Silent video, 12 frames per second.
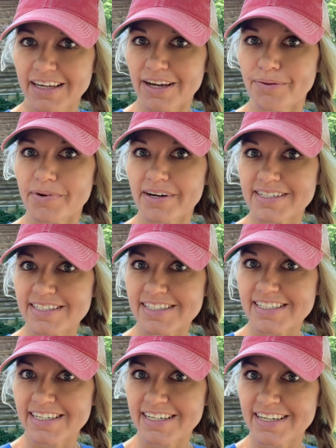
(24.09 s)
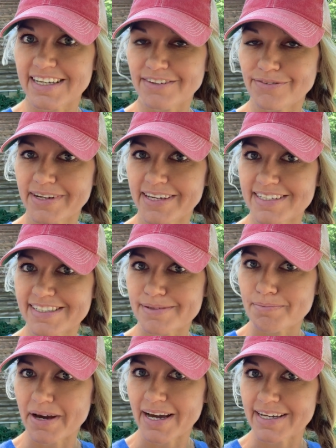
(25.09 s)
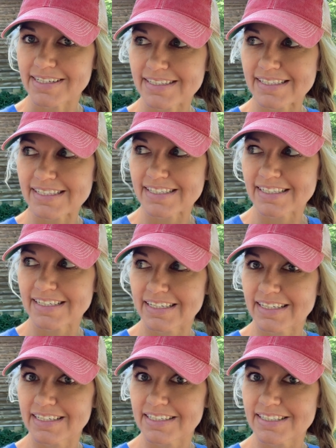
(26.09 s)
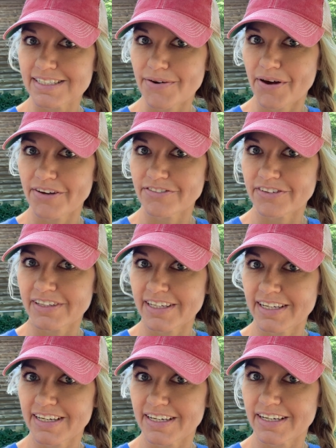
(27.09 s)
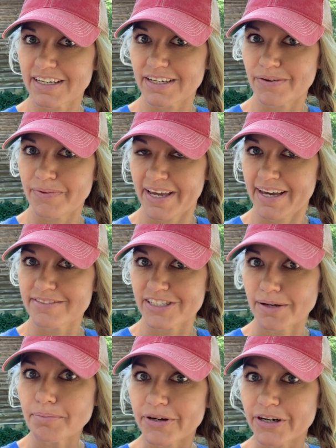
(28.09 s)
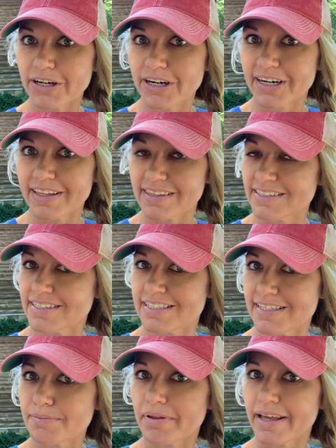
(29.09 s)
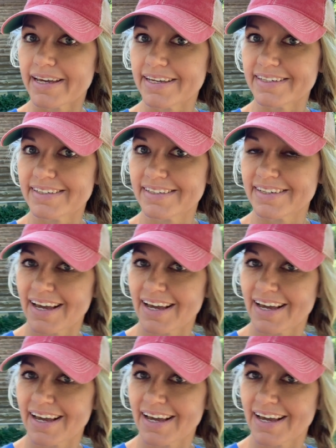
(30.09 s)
and we're going to see if we get some bites. So hopefully we have supper. This is the plan.